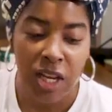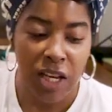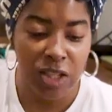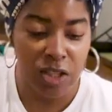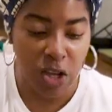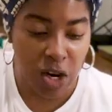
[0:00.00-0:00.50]
It
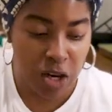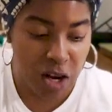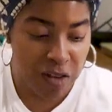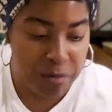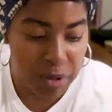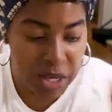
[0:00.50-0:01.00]
started
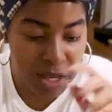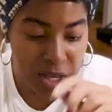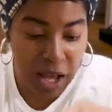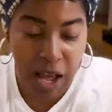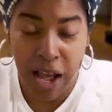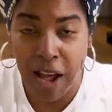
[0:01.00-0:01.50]
off being
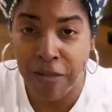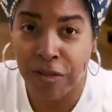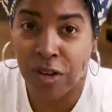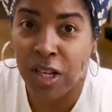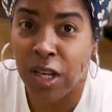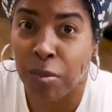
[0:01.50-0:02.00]
after
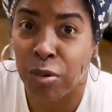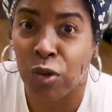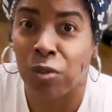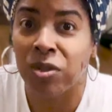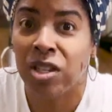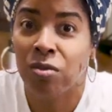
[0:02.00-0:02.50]
he
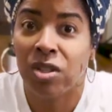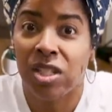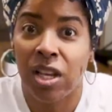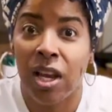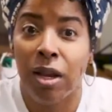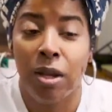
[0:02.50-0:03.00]
pooped, he would
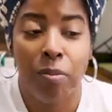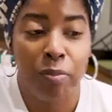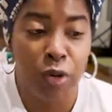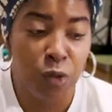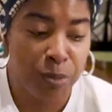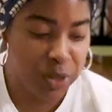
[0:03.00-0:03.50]
say,
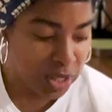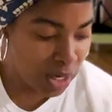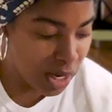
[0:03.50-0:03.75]
pooped.